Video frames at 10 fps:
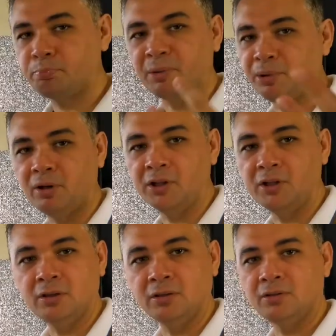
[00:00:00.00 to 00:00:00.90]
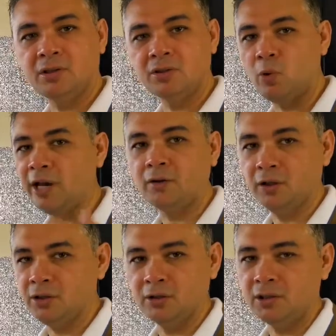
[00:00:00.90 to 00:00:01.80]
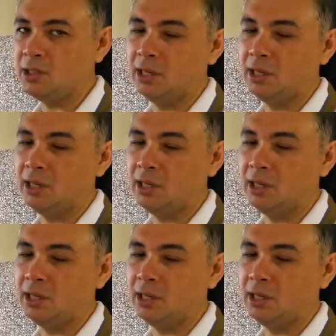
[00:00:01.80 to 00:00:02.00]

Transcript: purple onions, white onions,